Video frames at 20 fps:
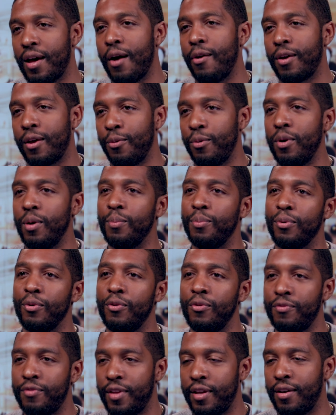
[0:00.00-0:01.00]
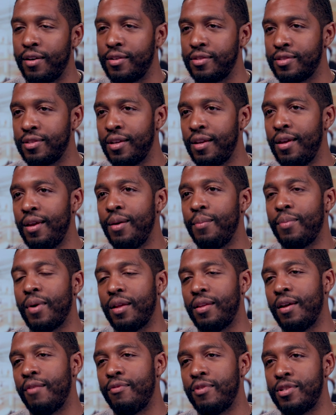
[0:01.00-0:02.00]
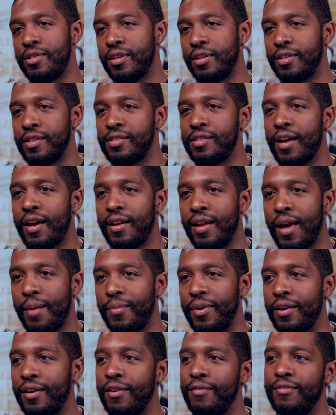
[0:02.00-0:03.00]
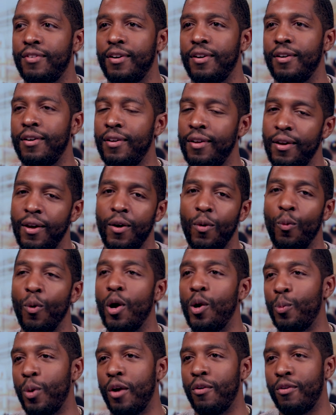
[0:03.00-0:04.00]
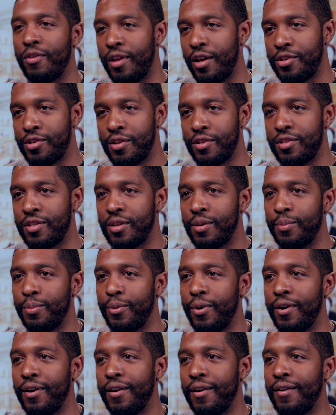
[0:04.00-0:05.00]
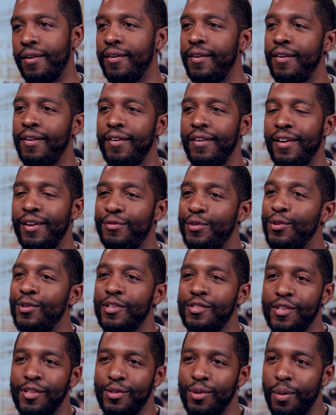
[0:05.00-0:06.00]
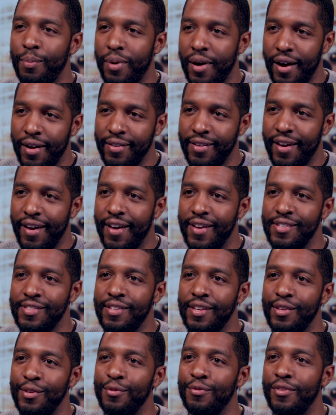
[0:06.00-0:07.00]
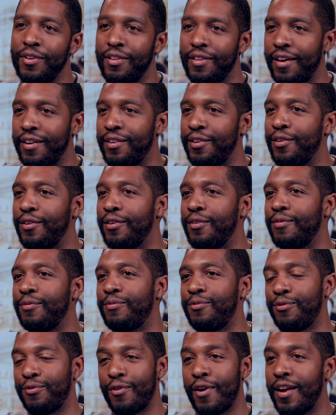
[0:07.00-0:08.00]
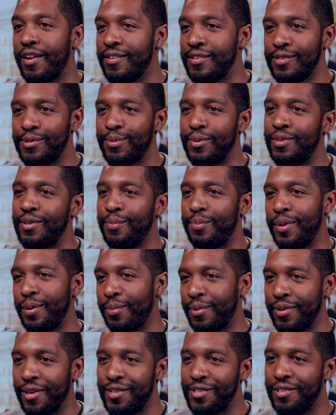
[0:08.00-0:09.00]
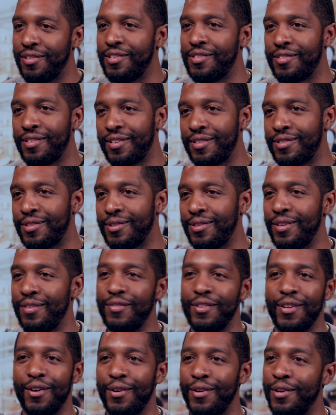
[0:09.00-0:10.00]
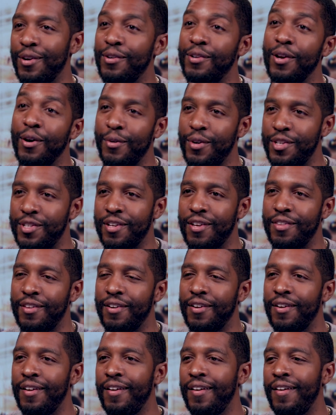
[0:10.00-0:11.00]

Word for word: How can we improve things by leveraging this dynamic of a one-way relationship where if you listen to a podcast and you feel like you're friends with the people that you're listening to, even though you don't know each other,